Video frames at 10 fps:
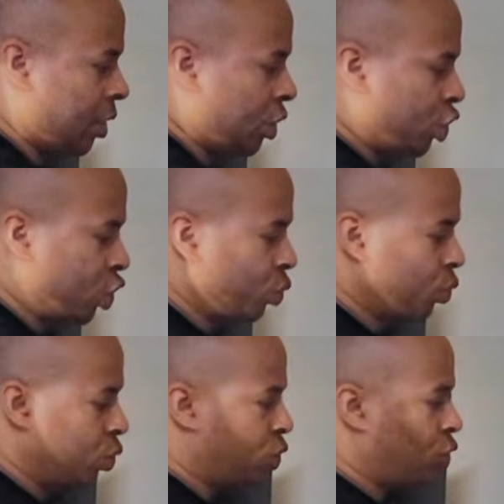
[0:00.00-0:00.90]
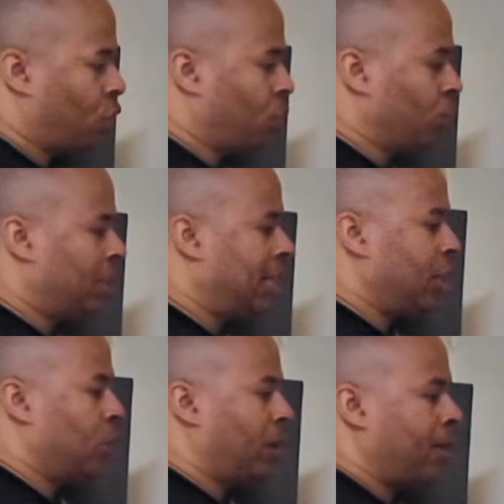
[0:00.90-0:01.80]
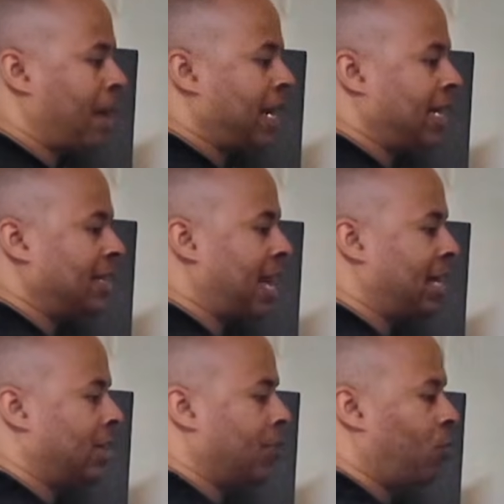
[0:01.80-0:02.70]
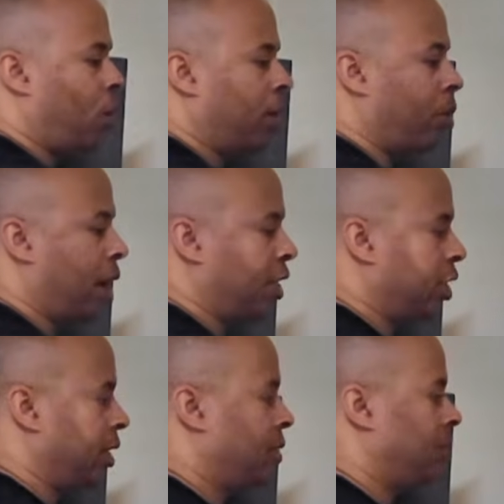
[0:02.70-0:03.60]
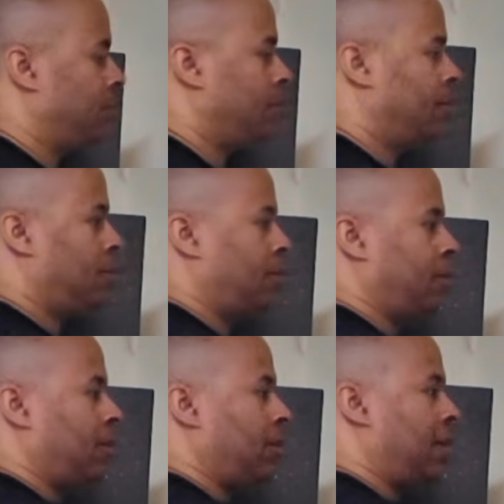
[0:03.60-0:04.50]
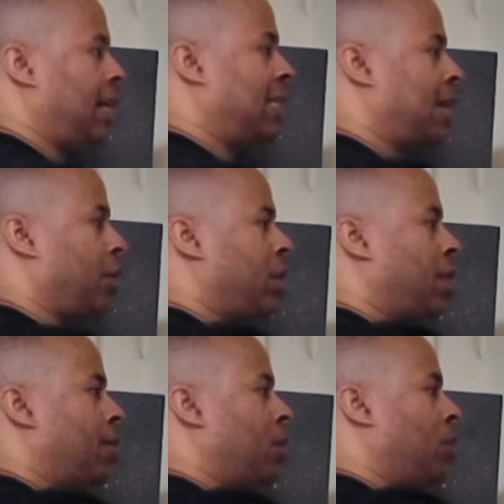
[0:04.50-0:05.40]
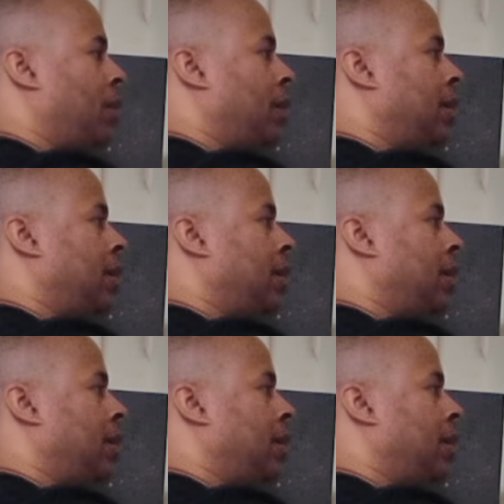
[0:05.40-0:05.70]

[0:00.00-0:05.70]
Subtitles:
choose those 10 to 20 paintings as of one project. That's how you need to be doing it.